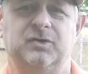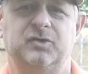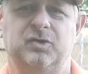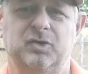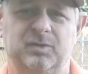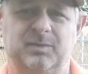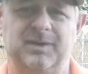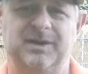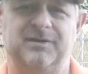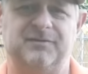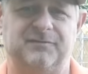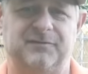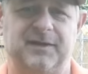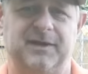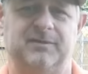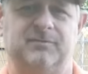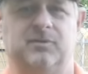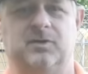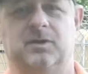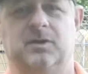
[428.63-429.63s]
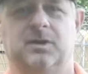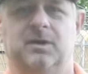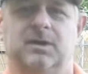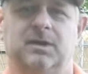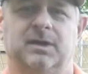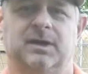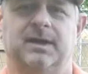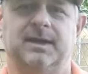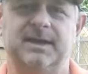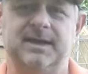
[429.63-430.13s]
do me a favor
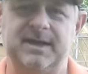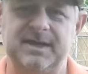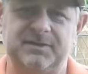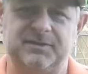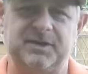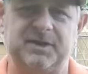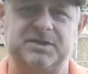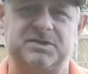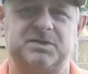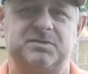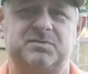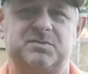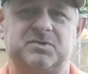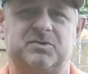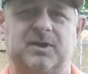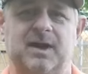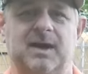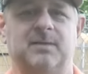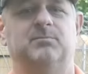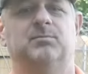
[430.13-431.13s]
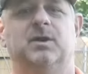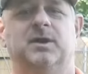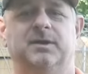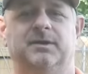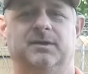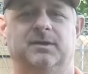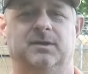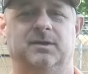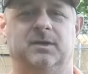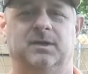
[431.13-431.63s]
and hit that subscribe
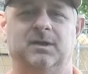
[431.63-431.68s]
button.